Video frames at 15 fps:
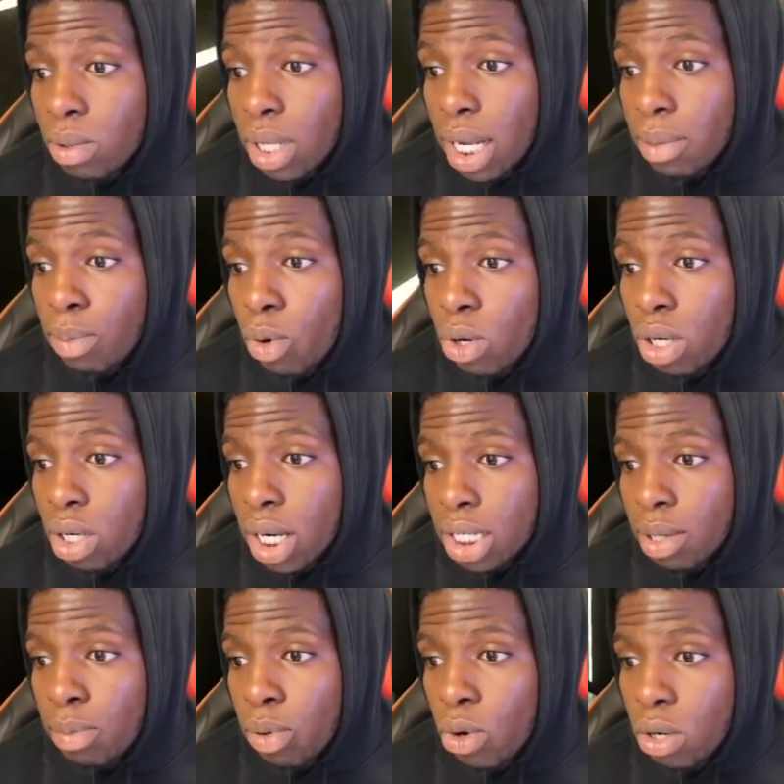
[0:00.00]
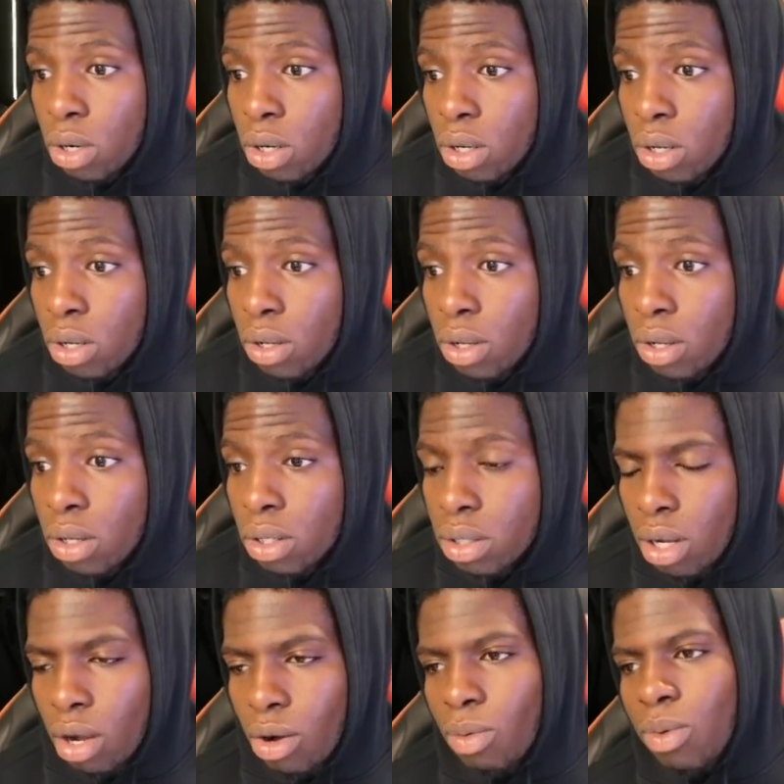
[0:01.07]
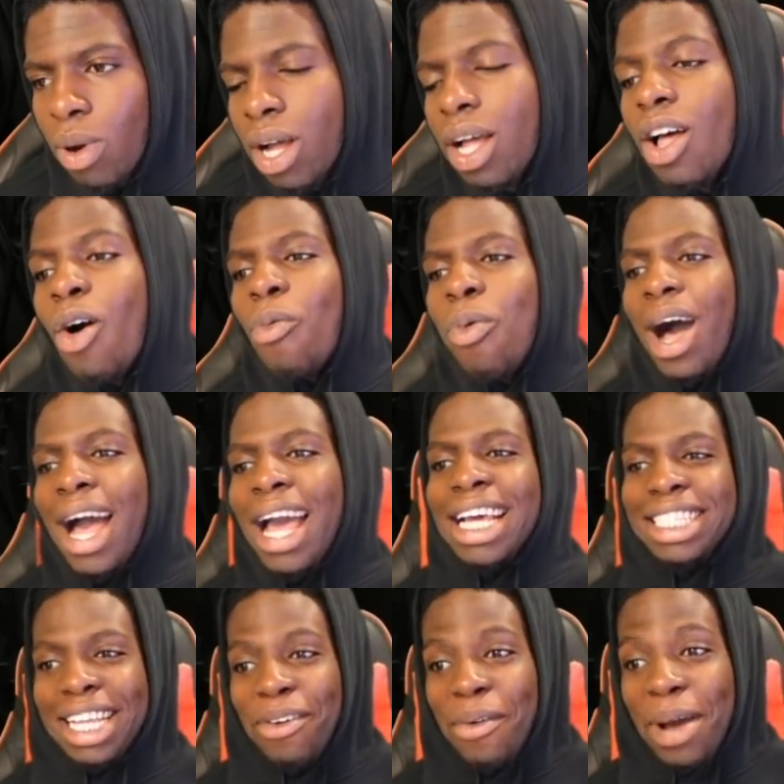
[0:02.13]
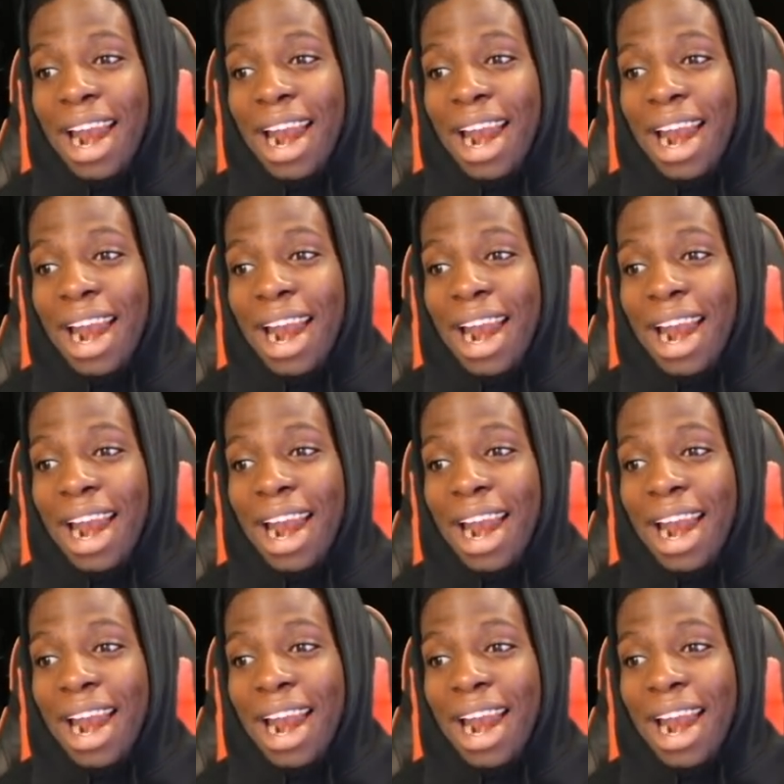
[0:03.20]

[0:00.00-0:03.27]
That a board? That's a board? Oh, what? Why is it